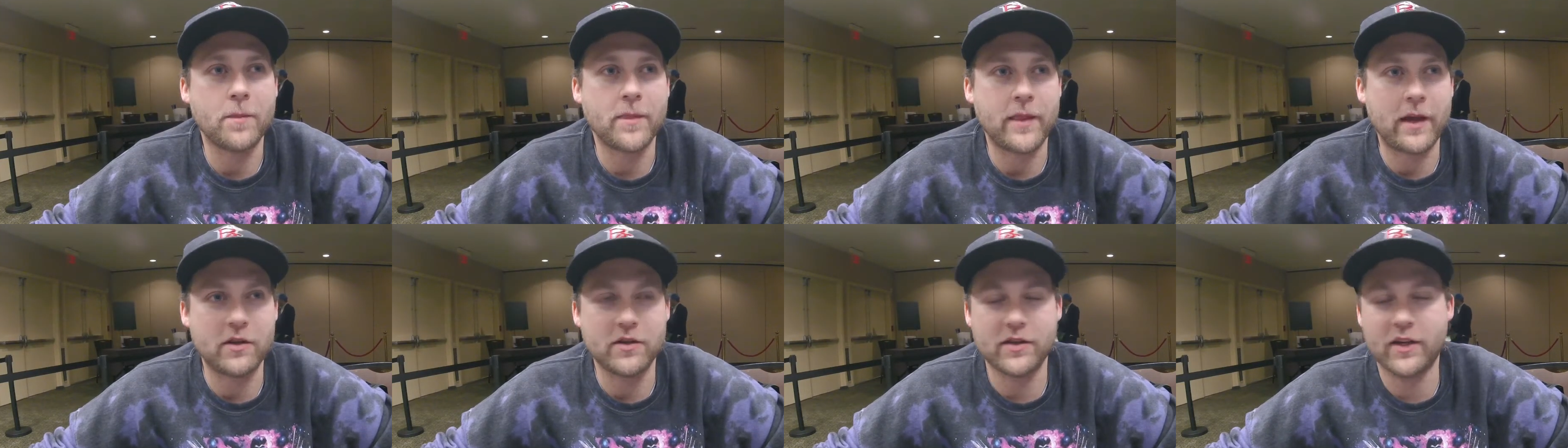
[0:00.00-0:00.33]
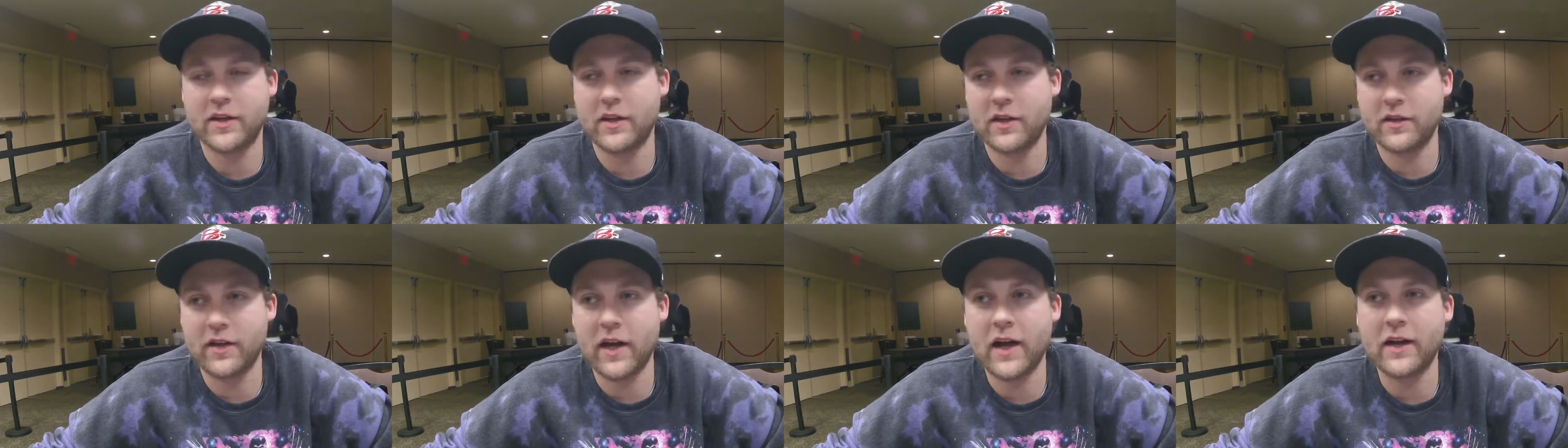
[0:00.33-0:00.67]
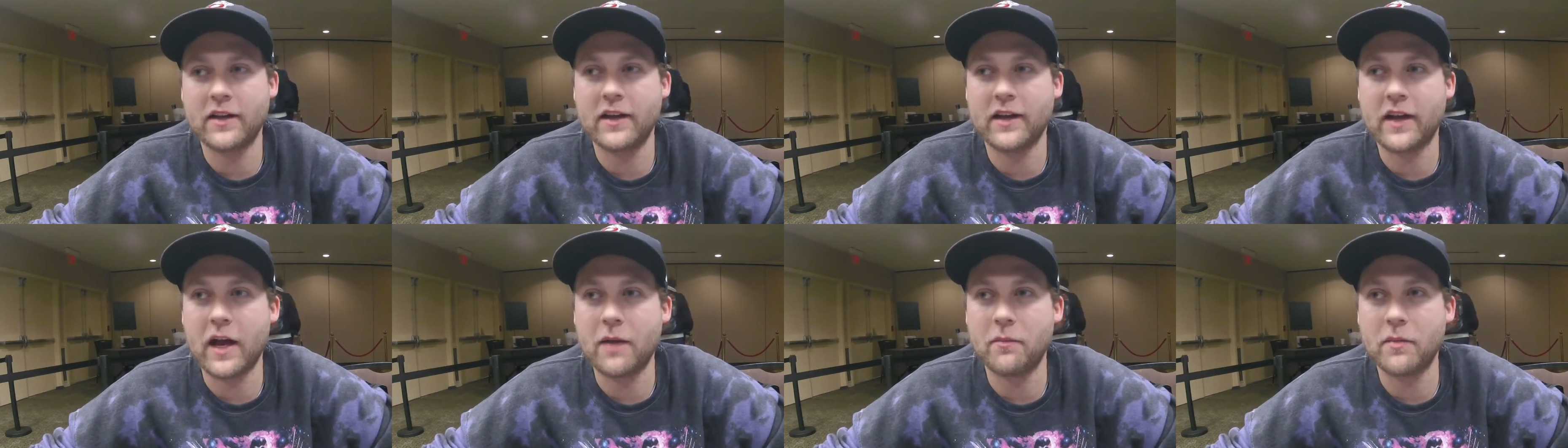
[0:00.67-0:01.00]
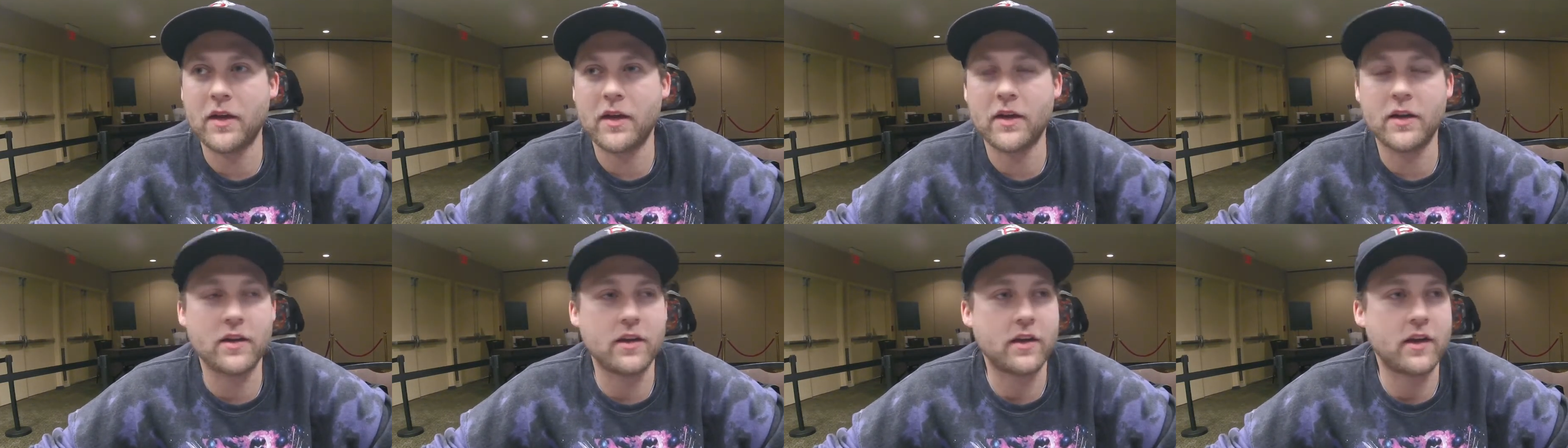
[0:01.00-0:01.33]
that was like the deck that got
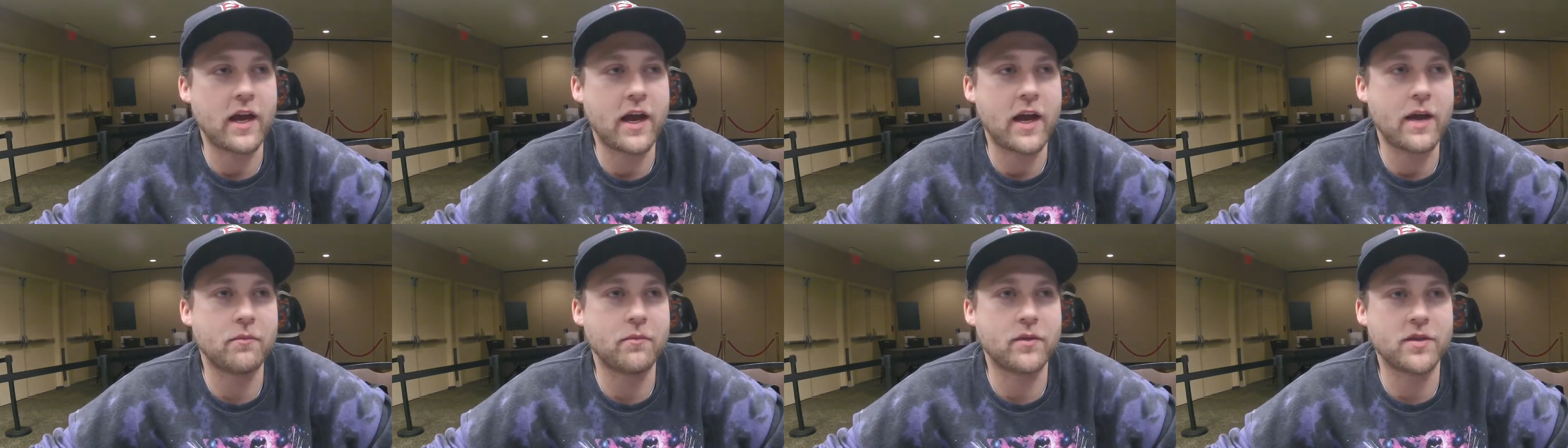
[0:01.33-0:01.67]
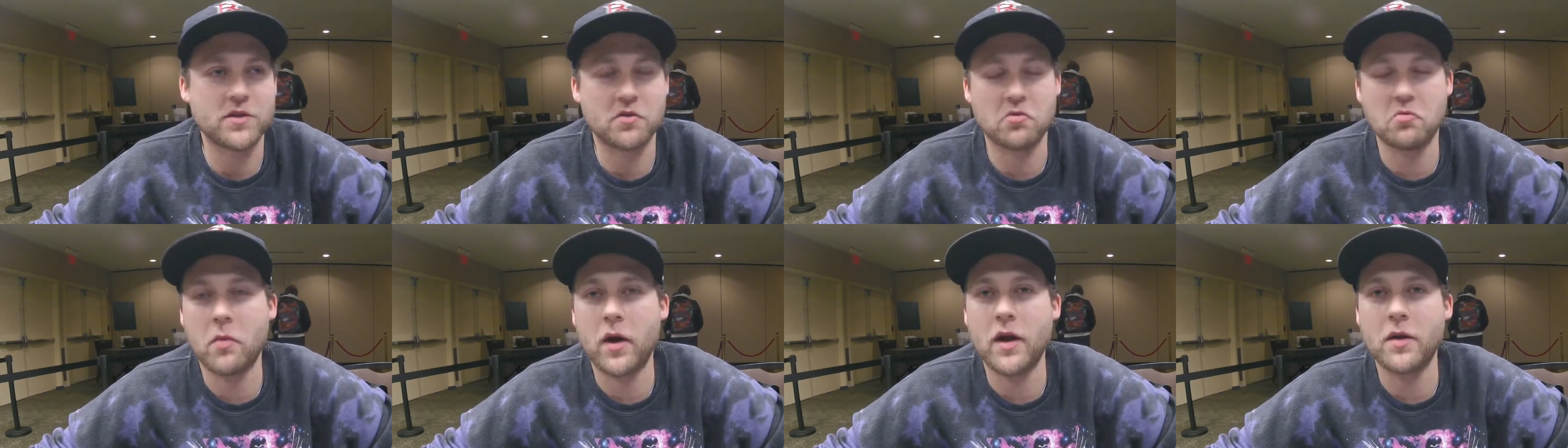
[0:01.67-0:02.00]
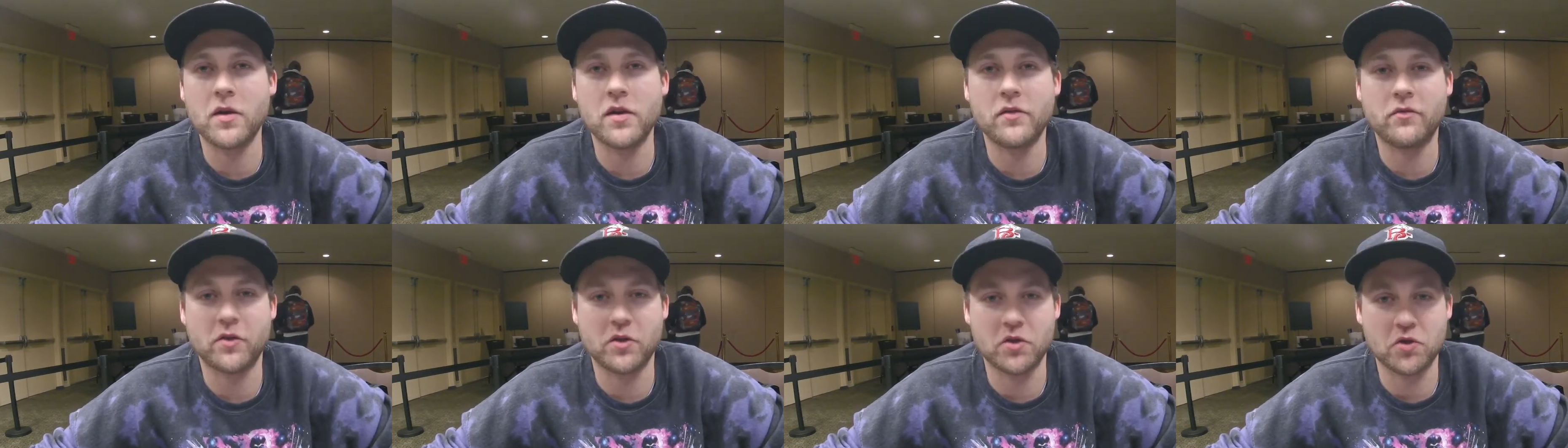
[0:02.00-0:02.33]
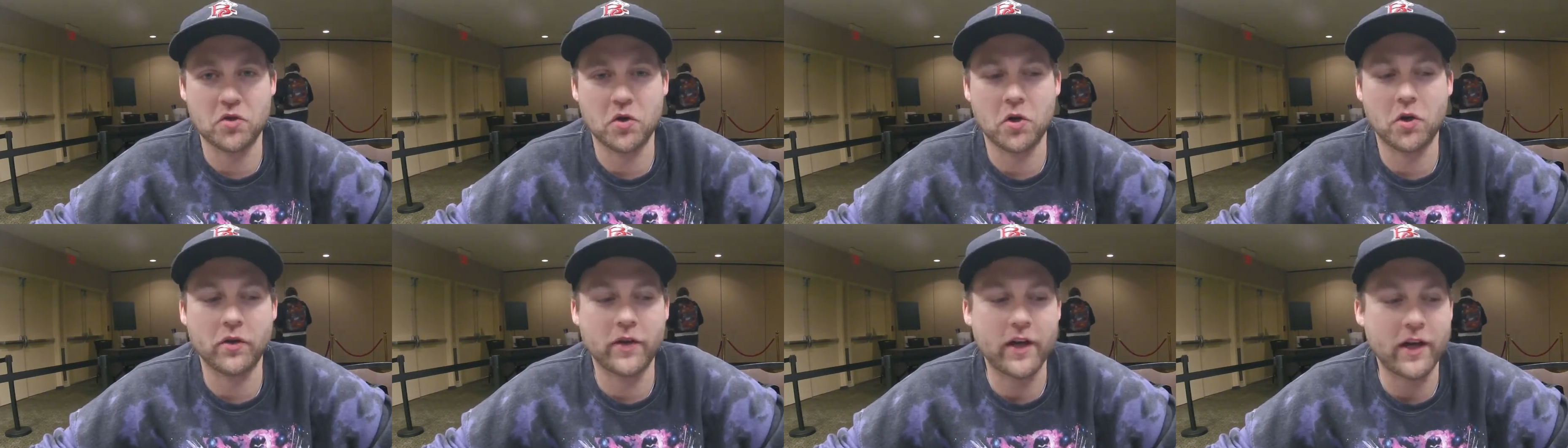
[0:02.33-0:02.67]
me into the game because it reminded me of
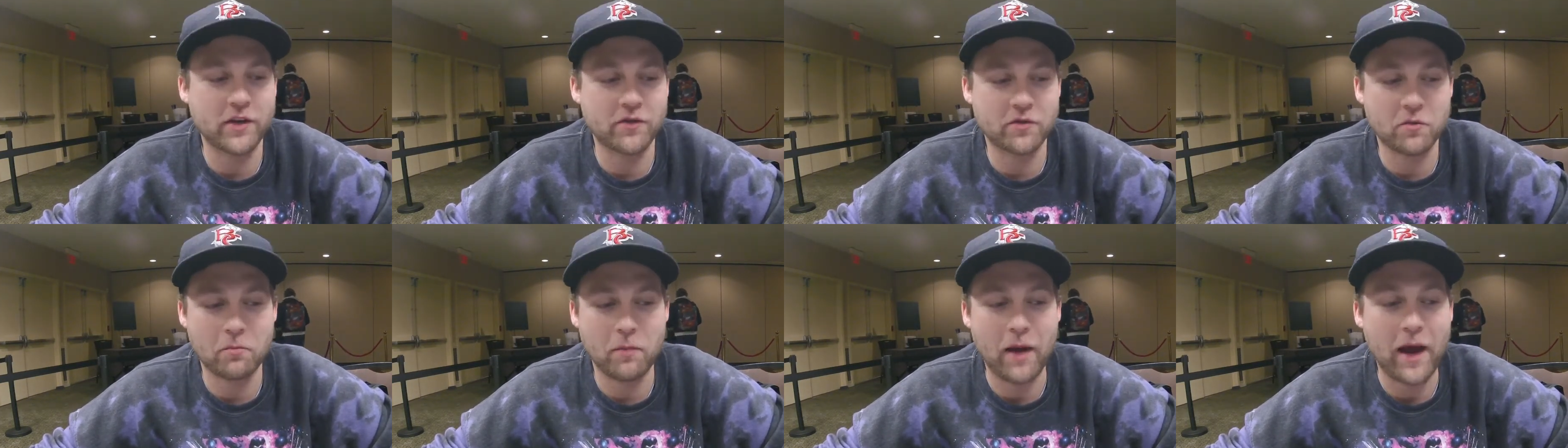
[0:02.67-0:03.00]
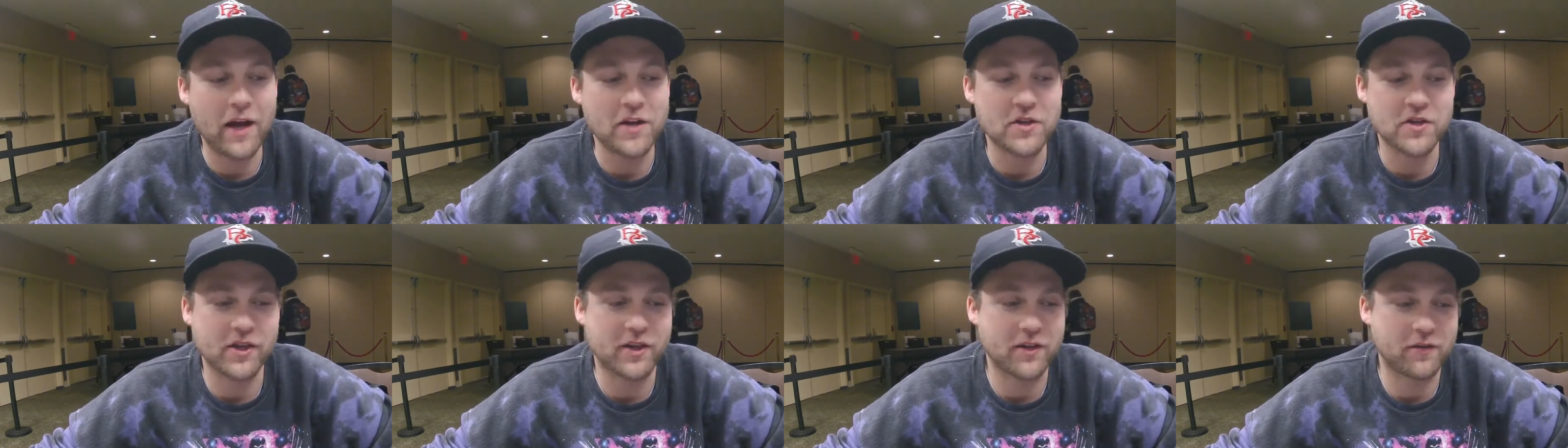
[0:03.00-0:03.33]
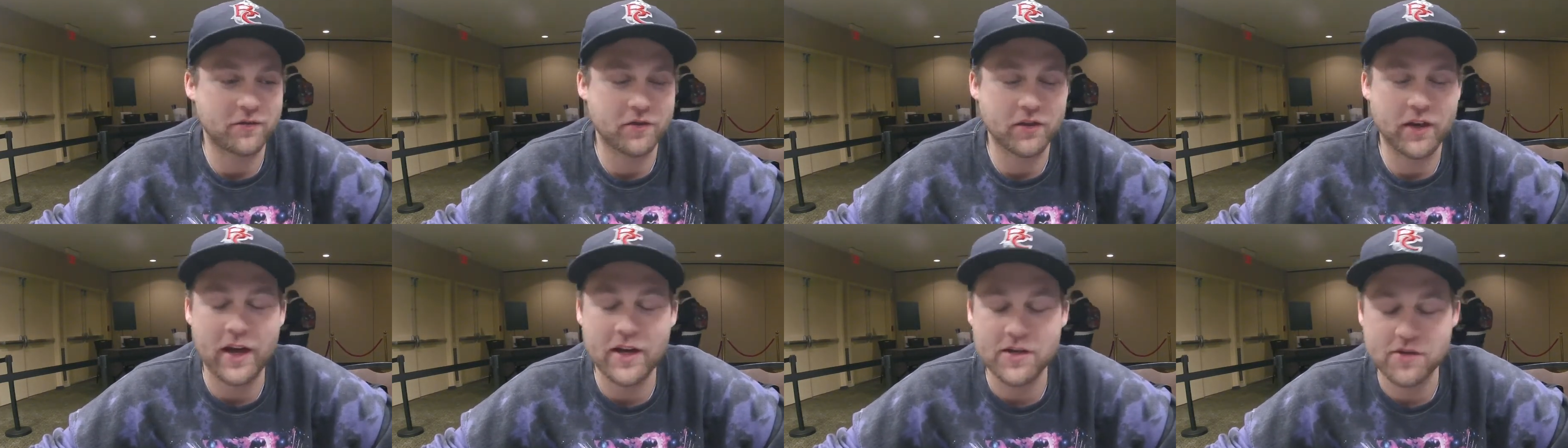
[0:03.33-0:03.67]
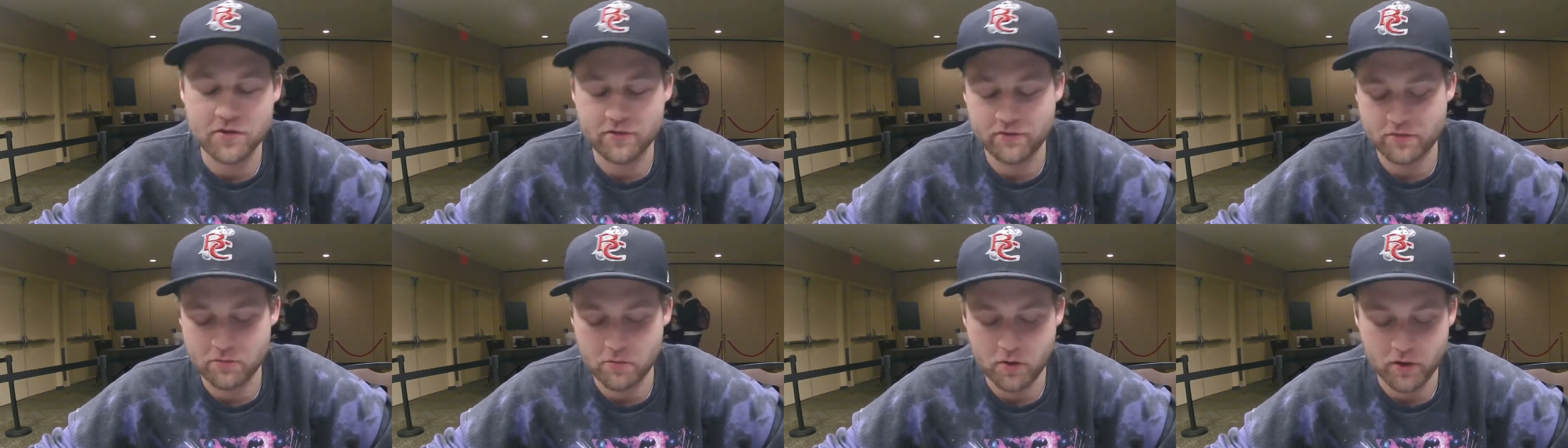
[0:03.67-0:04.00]
control decks from Magic, if you
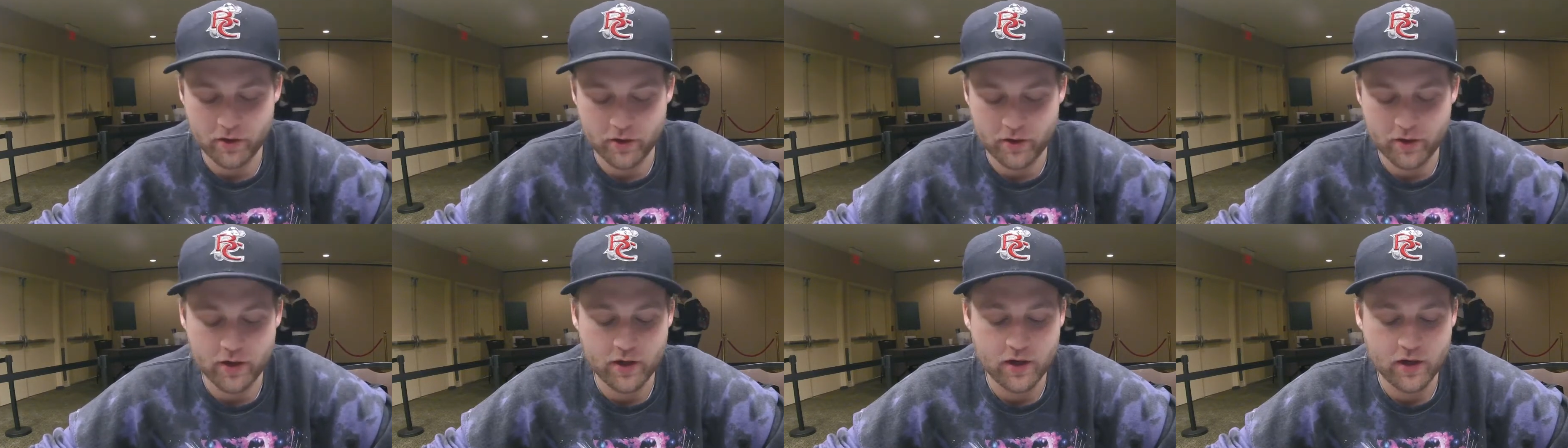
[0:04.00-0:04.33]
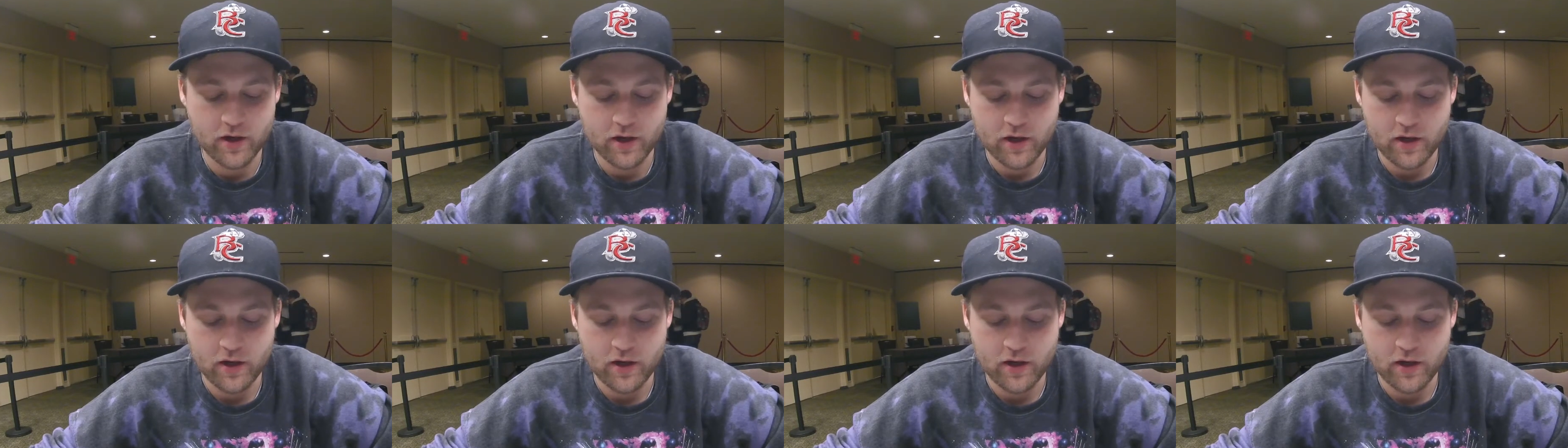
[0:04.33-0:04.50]
guys are familiar.